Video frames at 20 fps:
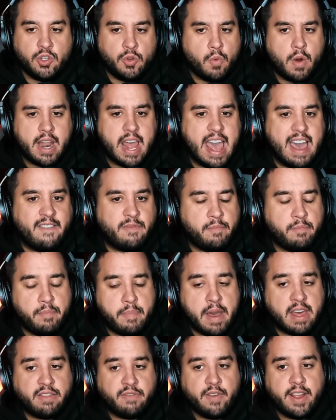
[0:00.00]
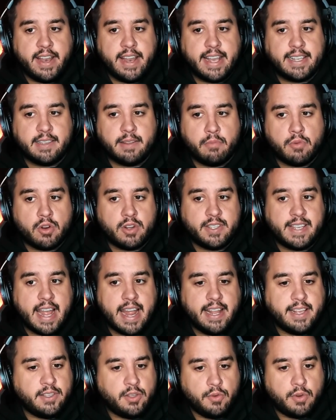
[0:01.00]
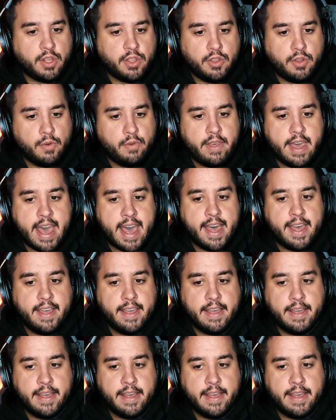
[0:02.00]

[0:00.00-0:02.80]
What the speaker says: You want to have Beth Phoenix and Mercedes, you can do that.